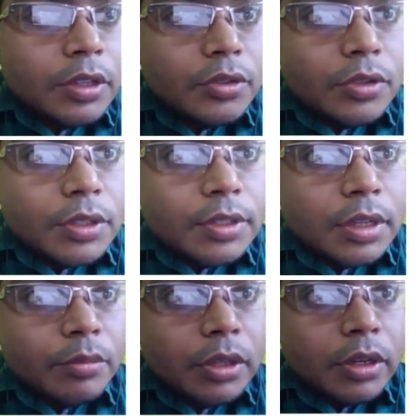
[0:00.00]
So this
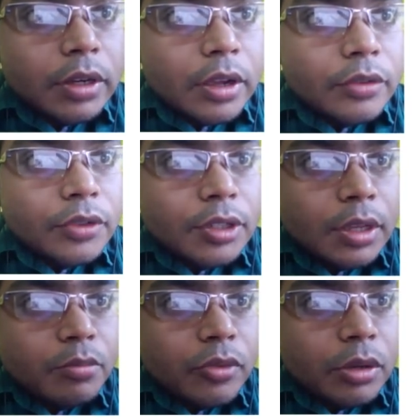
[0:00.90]
time the graph
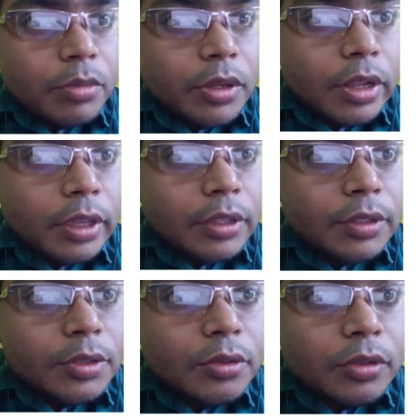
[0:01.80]
shape will be like
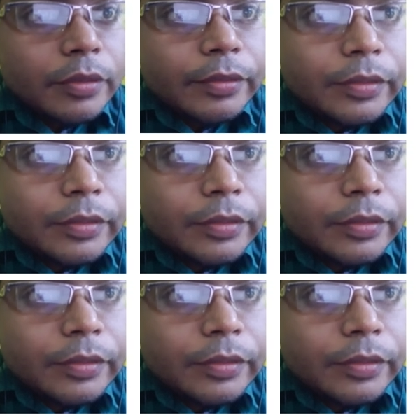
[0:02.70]
this, okay?